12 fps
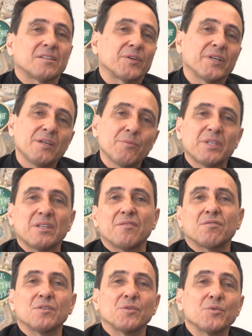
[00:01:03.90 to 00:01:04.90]
agree with
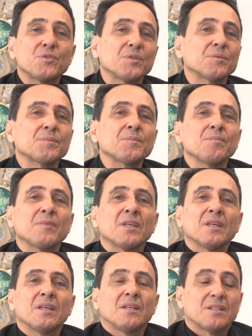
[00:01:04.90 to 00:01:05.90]
evolution.
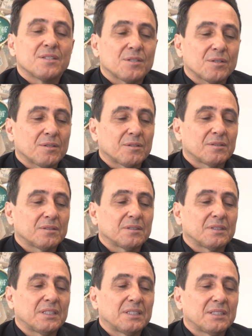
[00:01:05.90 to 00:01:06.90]

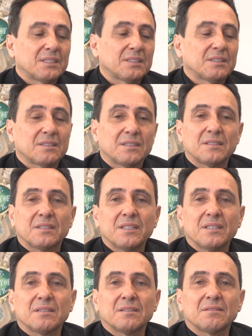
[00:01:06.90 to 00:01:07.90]
So uh,
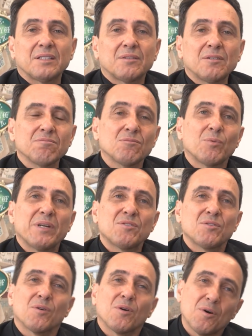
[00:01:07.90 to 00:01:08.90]
they, they don't
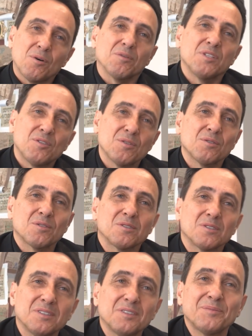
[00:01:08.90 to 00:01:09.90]
want to go
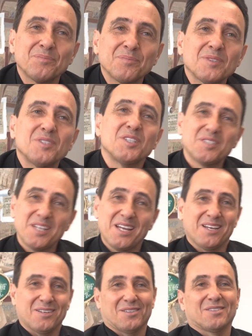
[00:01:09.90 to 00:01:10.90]
into
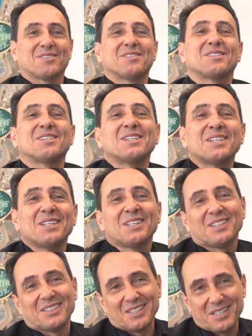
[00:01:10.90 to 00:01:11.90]
details. Mm.
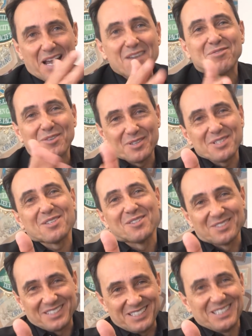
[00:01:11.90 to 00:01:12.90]
The devil is
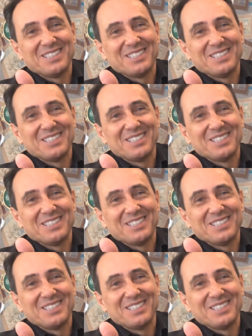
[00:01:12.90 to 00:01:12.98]
on the